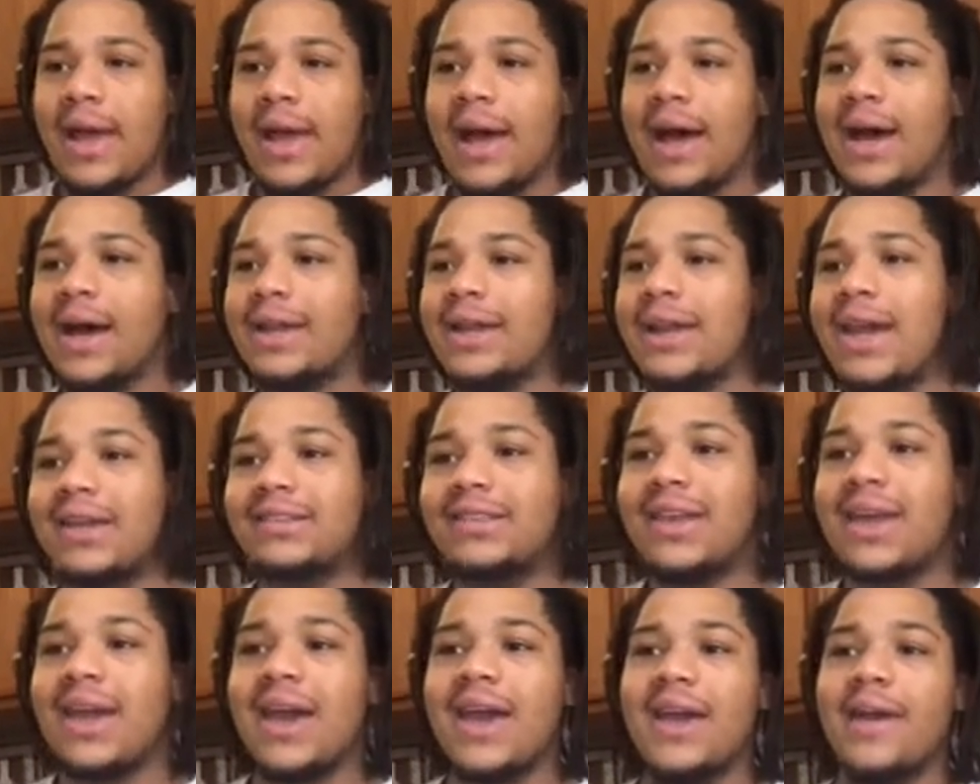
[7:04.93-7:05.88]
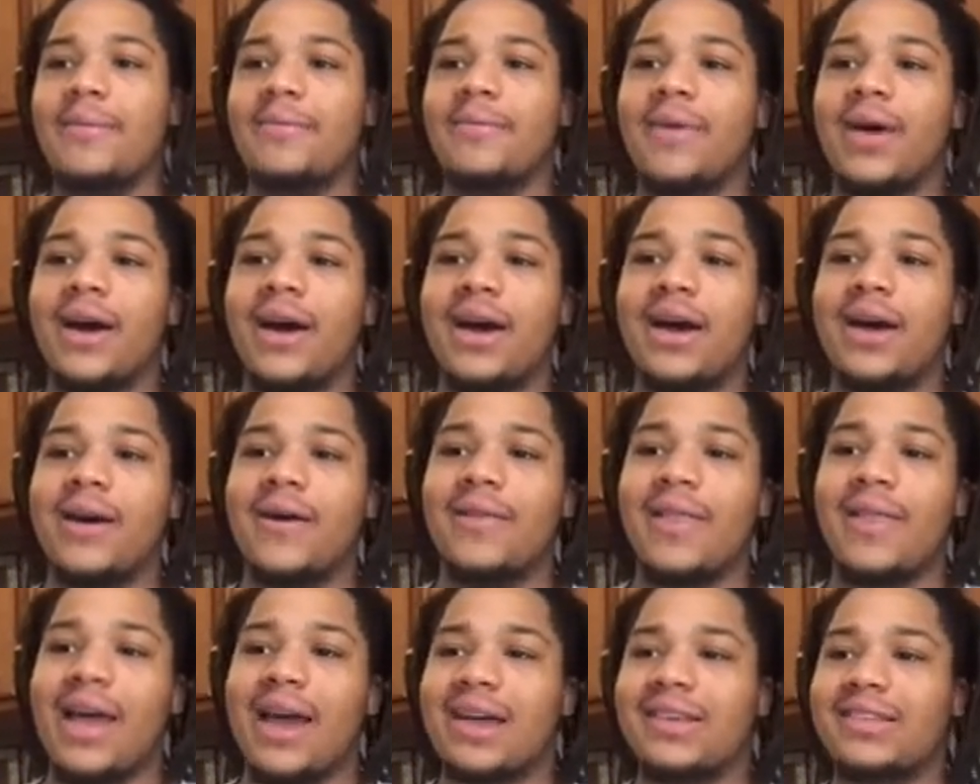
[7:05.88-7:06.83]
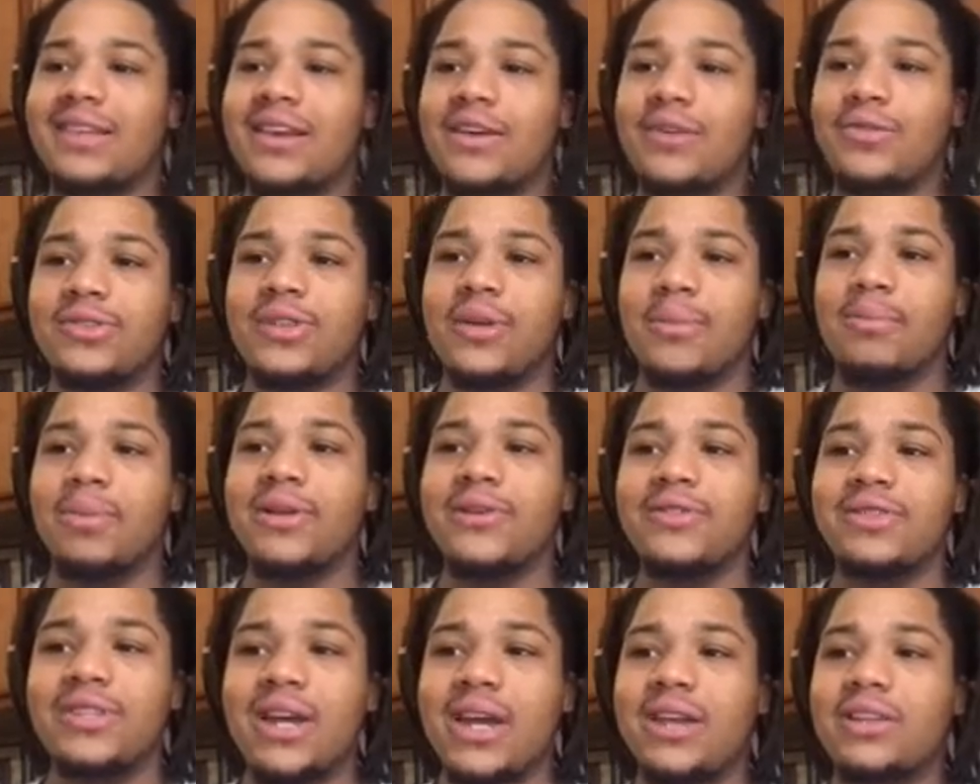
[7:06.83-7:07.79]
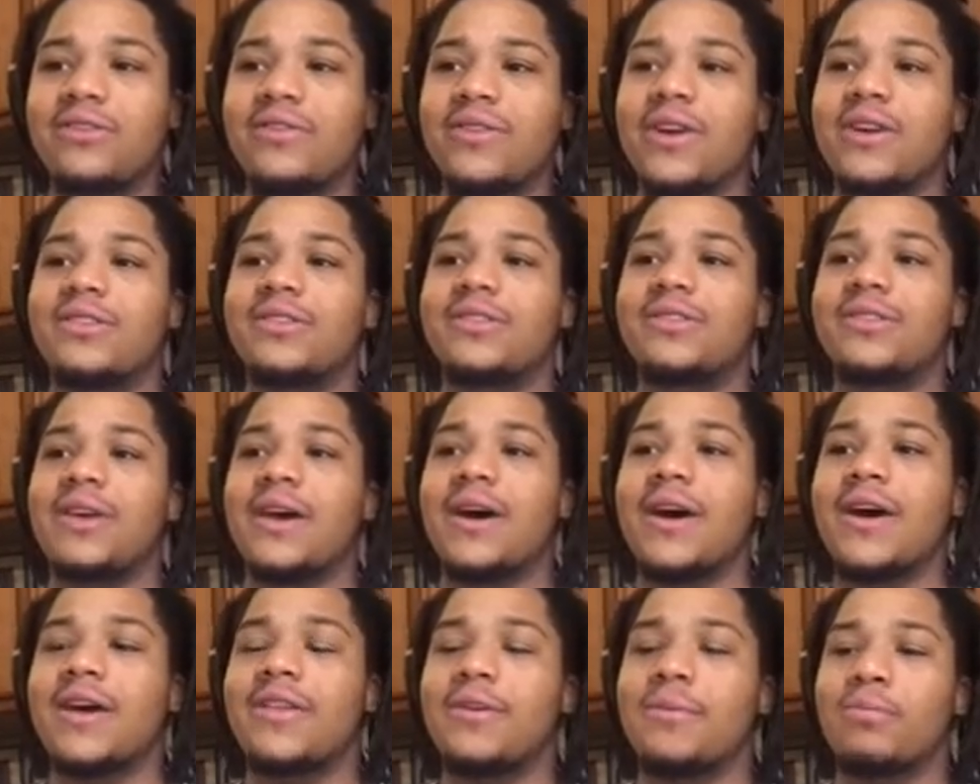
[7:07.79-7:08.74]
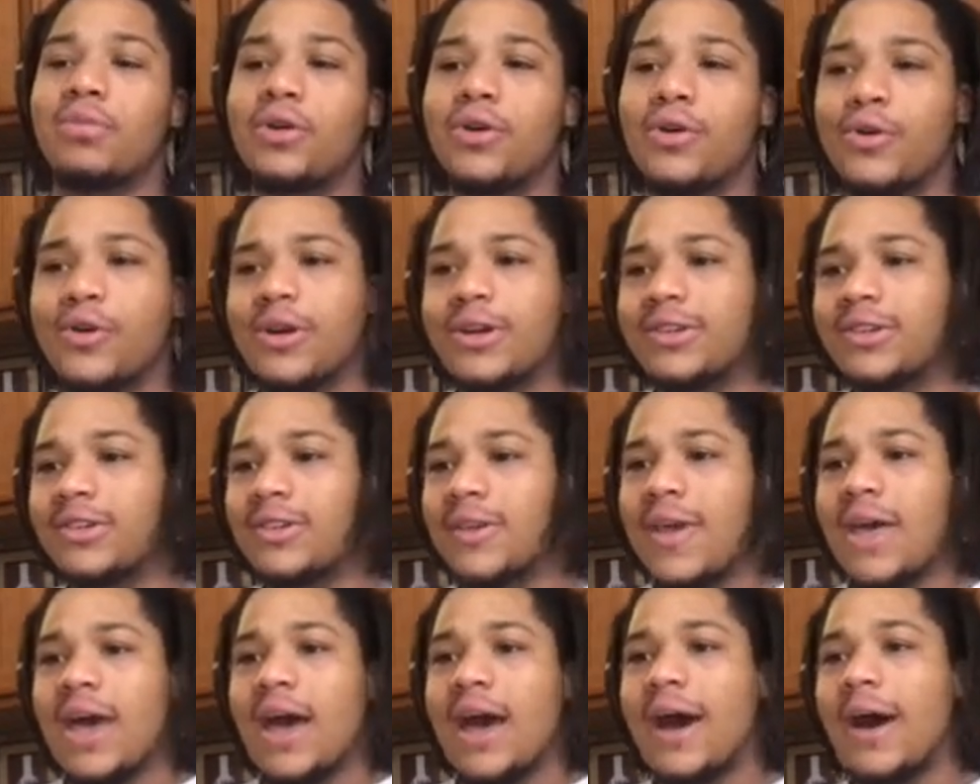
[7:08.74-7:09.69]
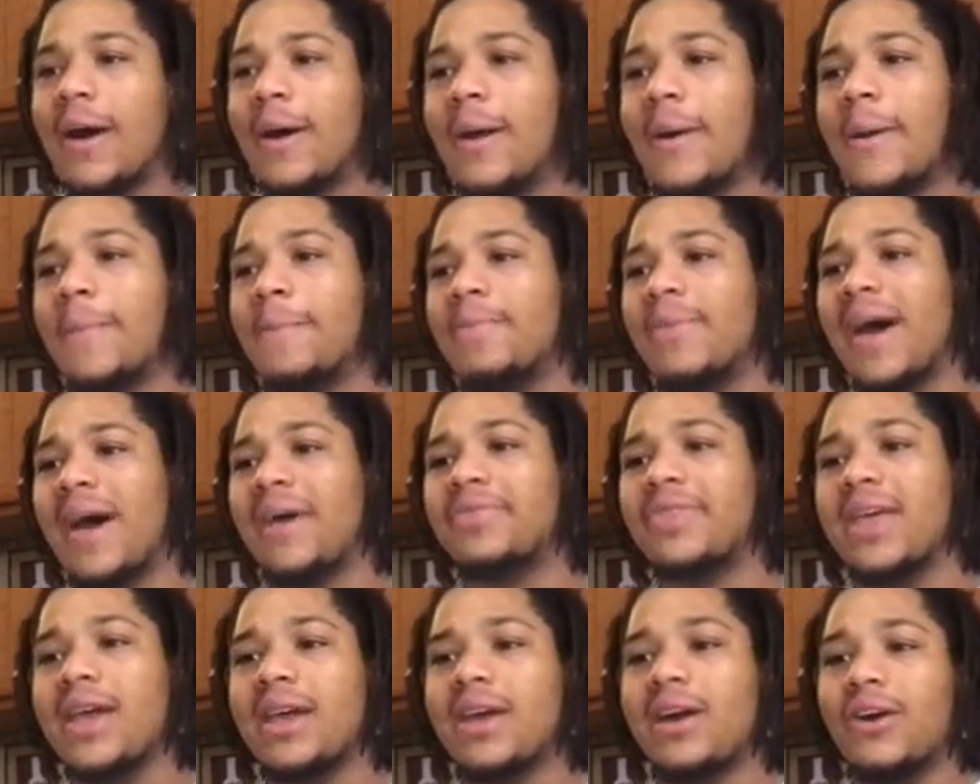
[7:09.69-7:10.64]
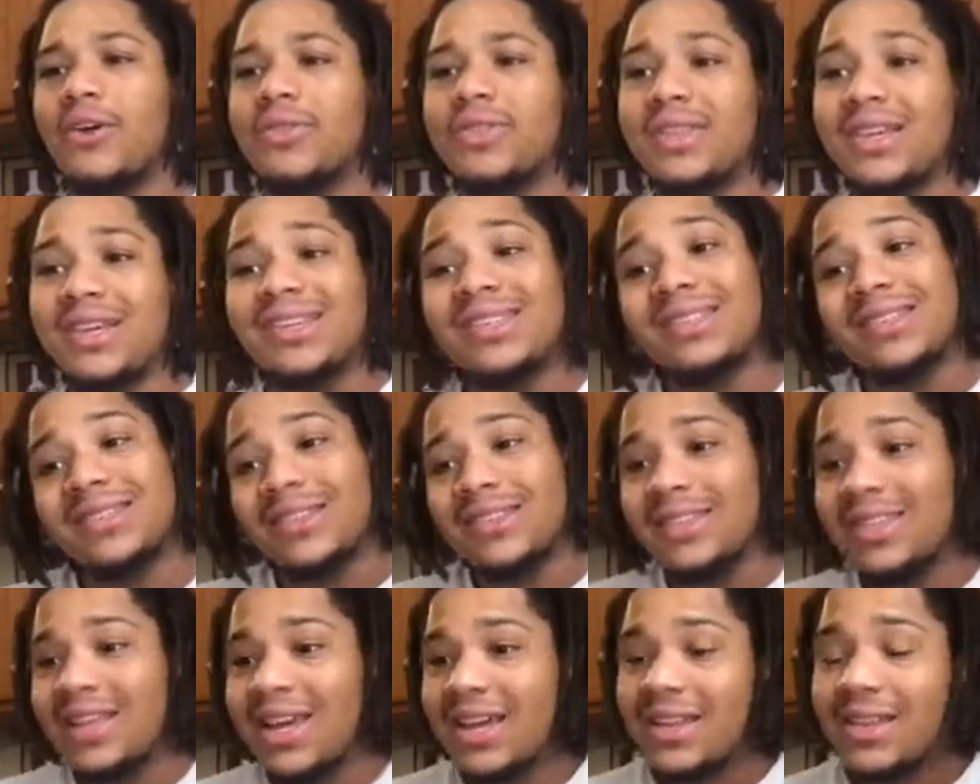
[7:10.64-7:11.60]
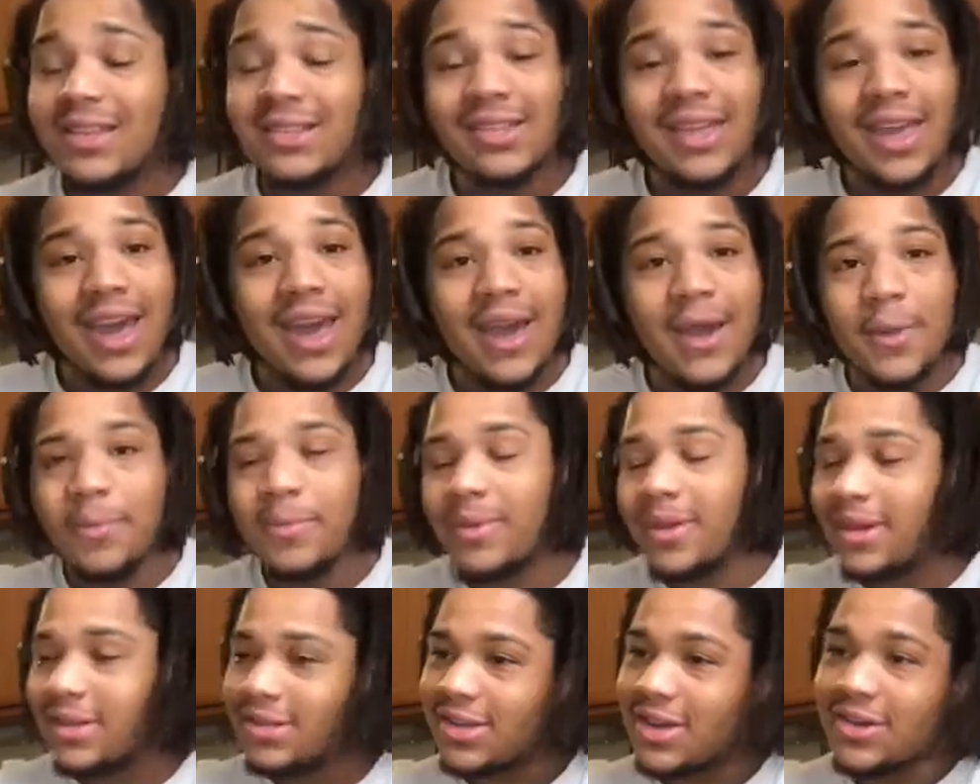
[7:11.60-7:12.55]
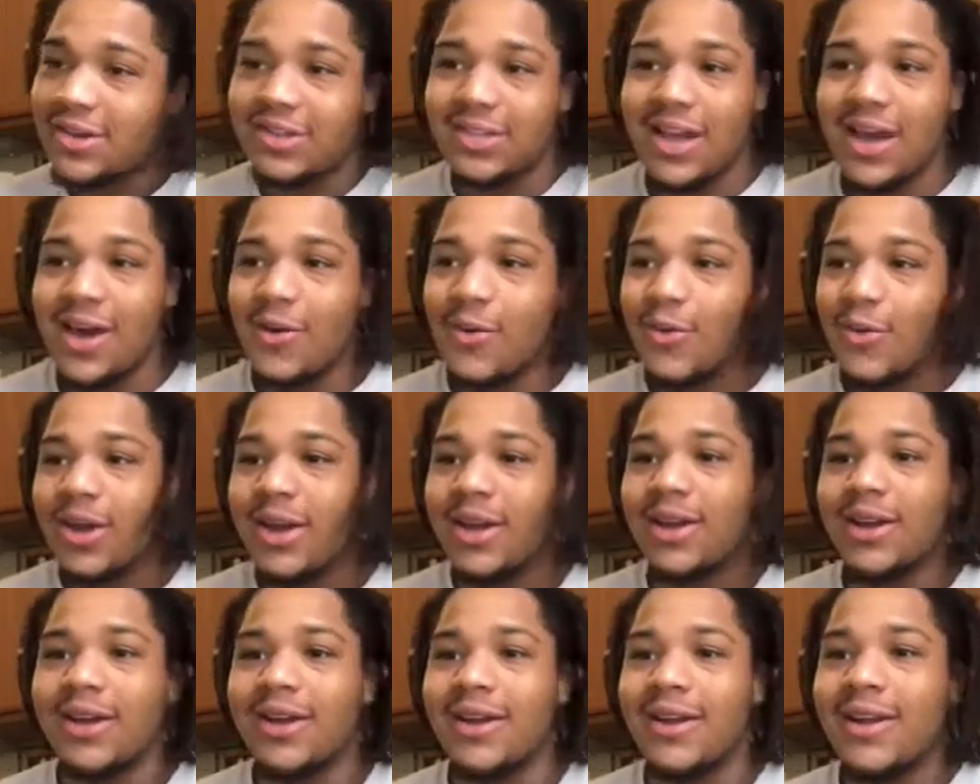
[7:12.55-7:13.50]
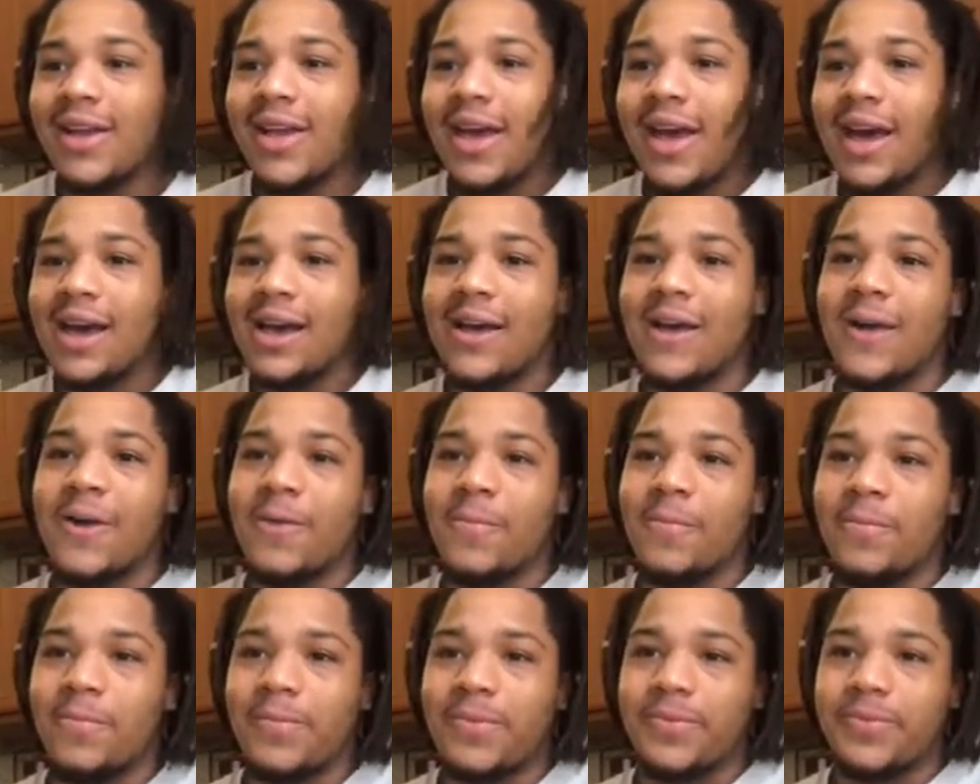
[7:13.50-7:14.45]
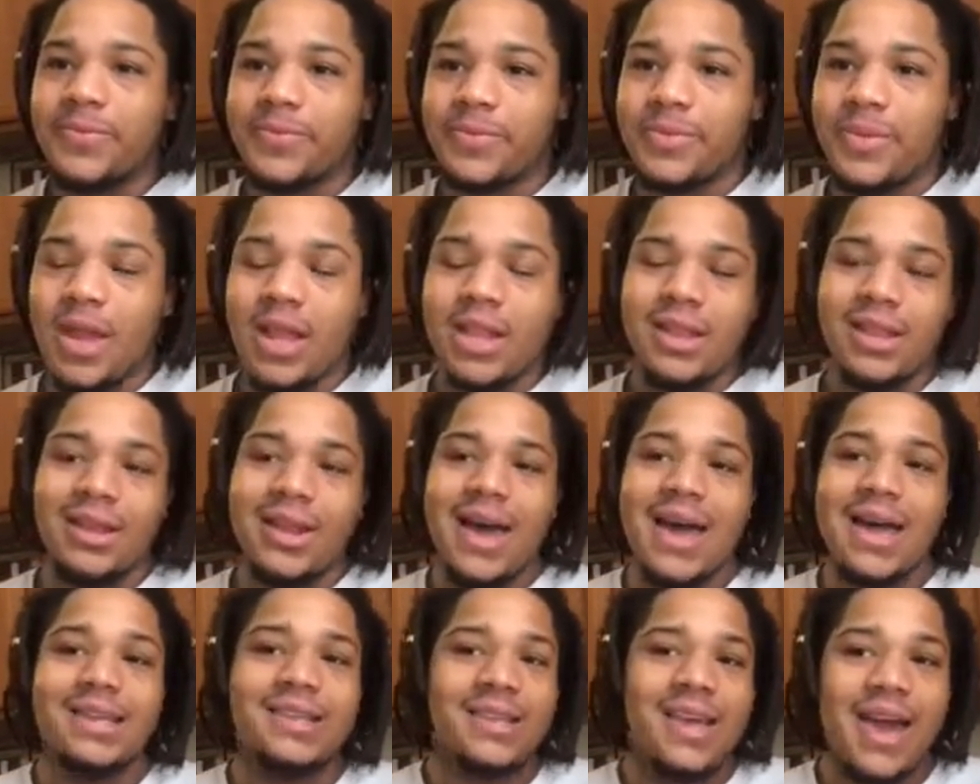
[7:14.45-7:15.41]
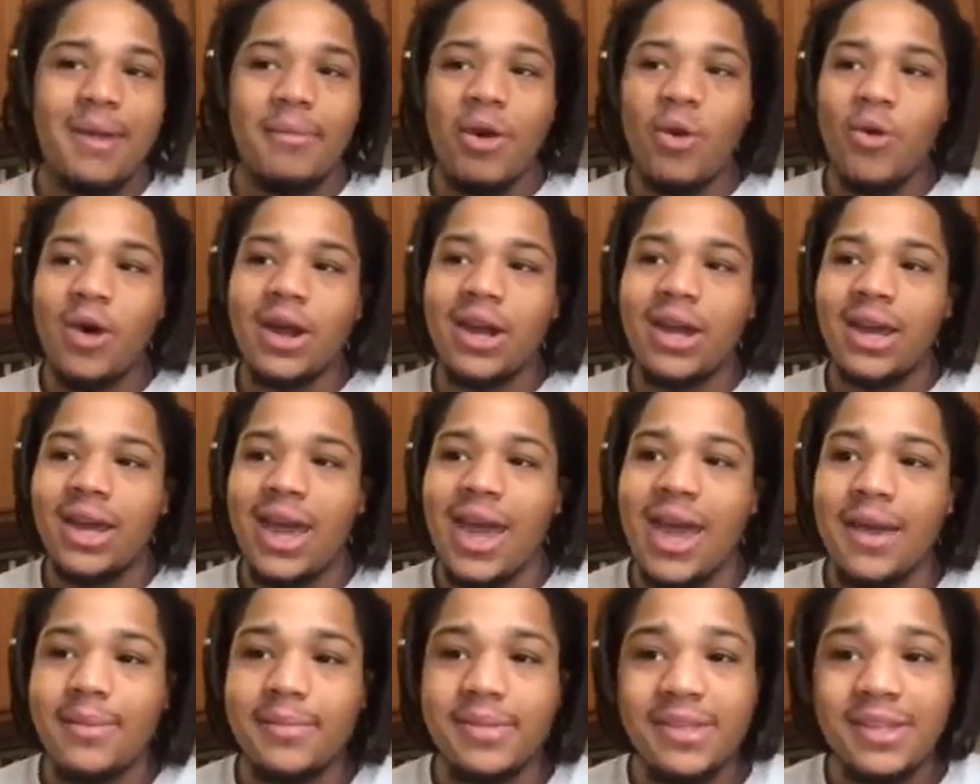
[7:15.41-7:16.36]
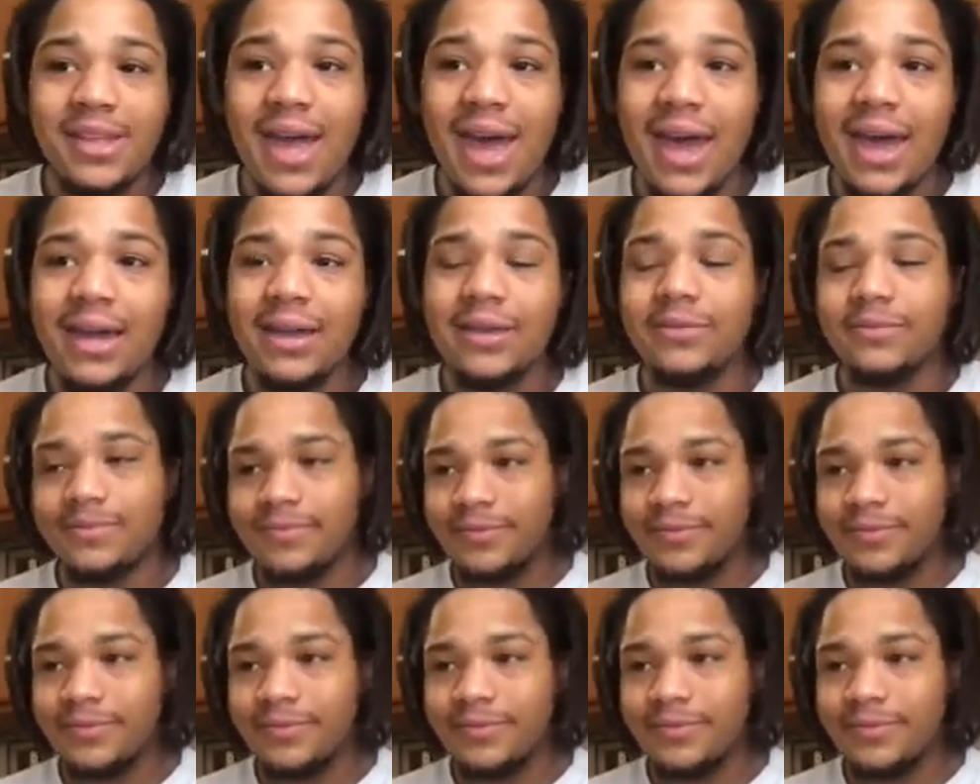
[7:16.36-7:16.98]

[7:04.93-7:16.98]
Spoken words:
Next game, like I said, it was the Blue Jays versus the Brewers. I think on this game is gonna sound weird. The last game I won a game stack.